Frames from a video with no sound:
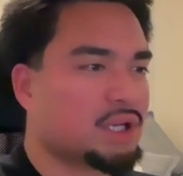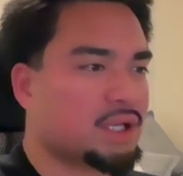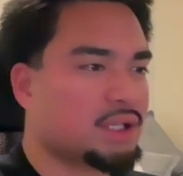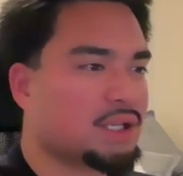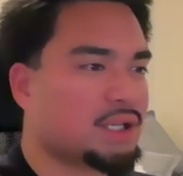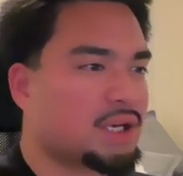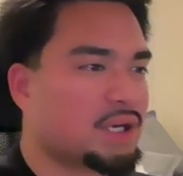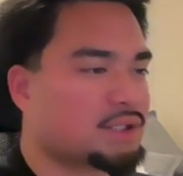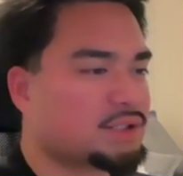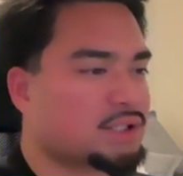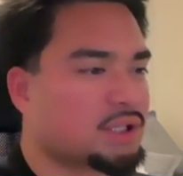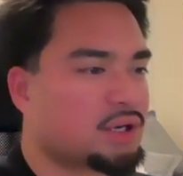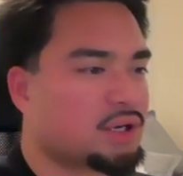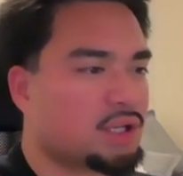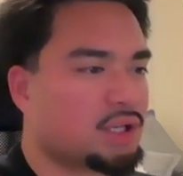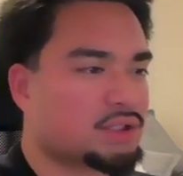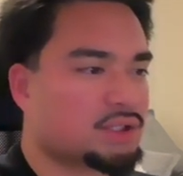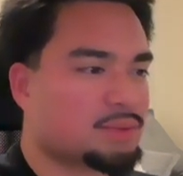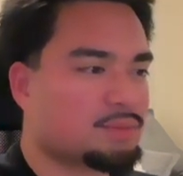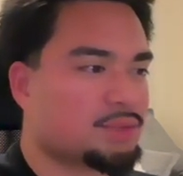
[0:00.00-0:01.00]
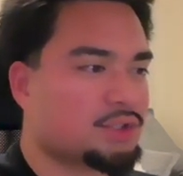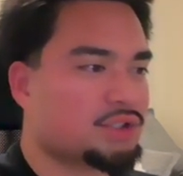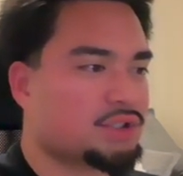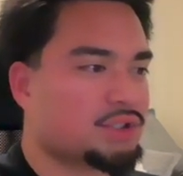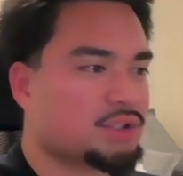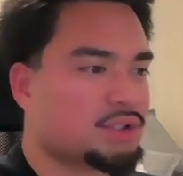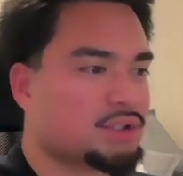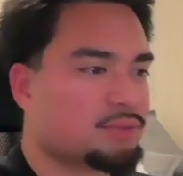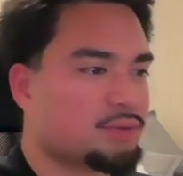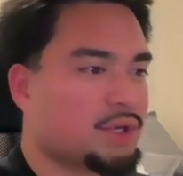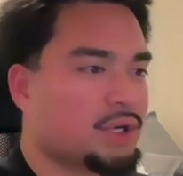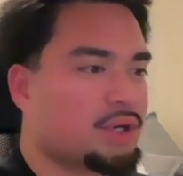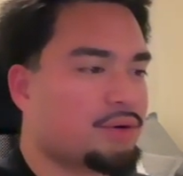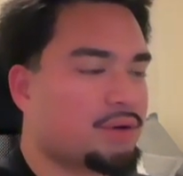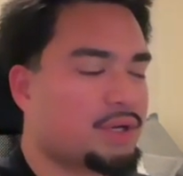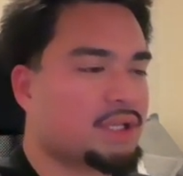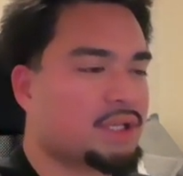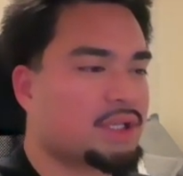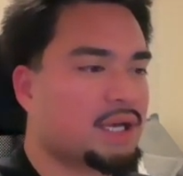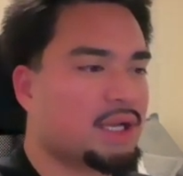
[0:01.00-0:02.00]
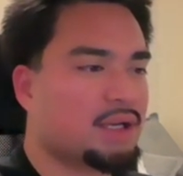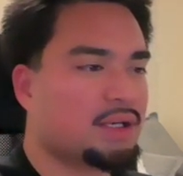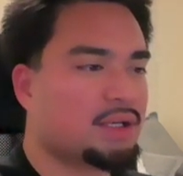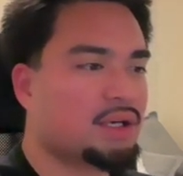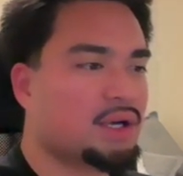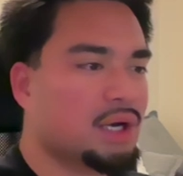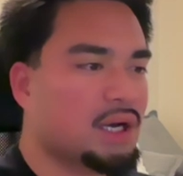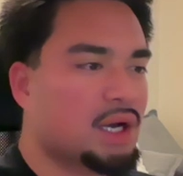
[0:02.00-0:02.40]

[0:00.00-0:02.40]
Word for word: I think I said constant, but just reiterating that.